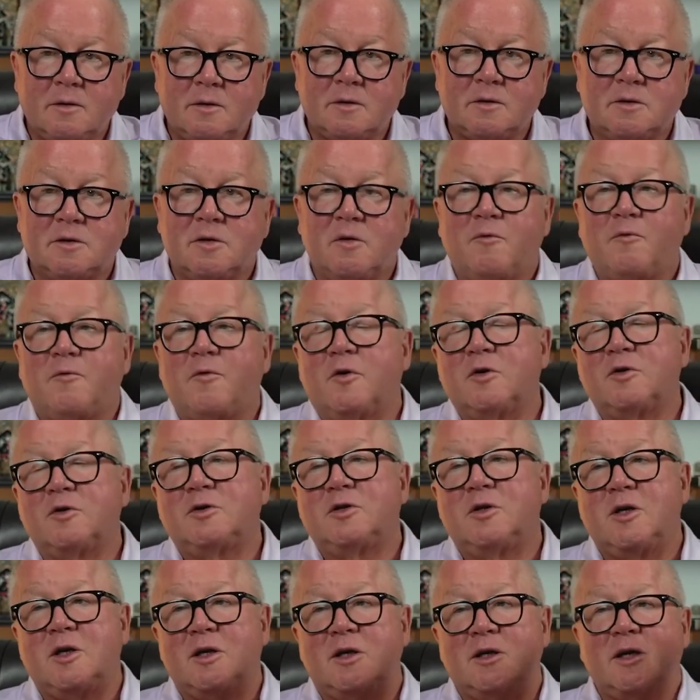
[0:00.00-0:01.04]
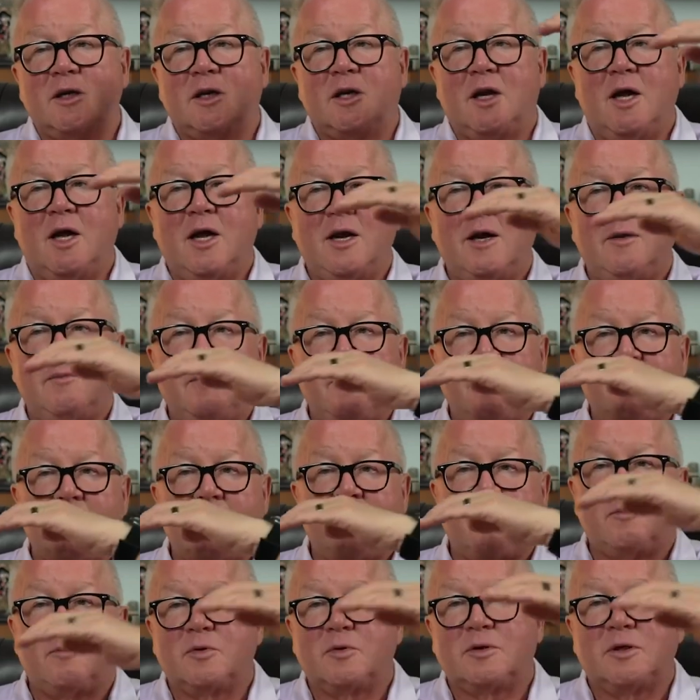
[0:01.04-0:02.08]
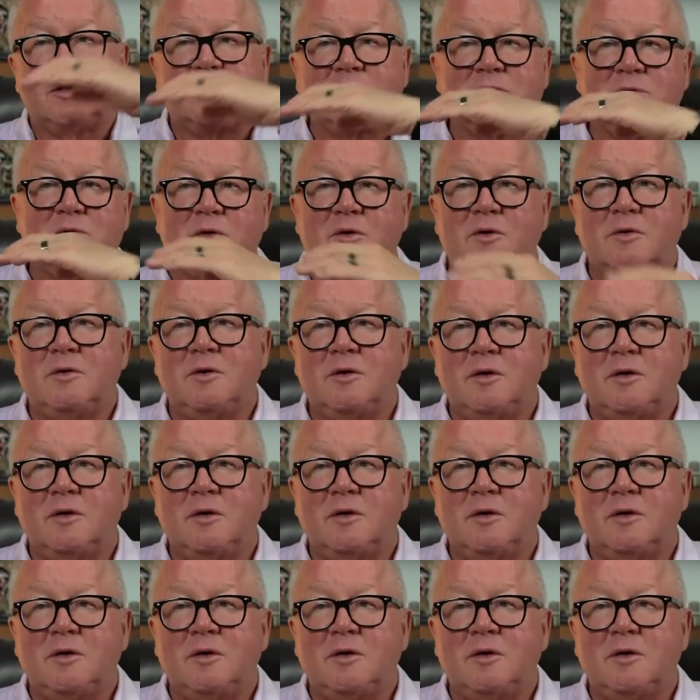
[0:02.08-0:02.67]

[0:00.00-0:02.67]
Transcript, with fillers: So first you get a decline in progesterone.